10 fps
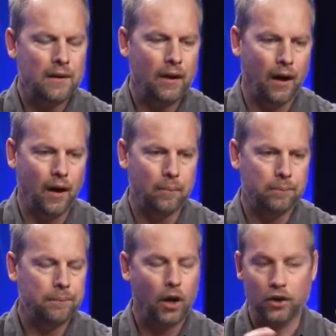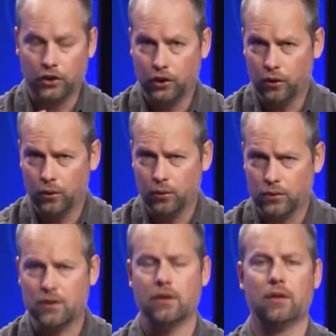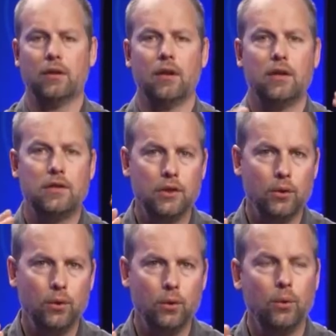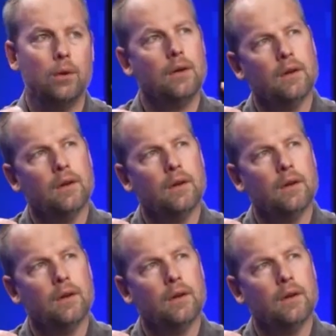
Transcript: are used to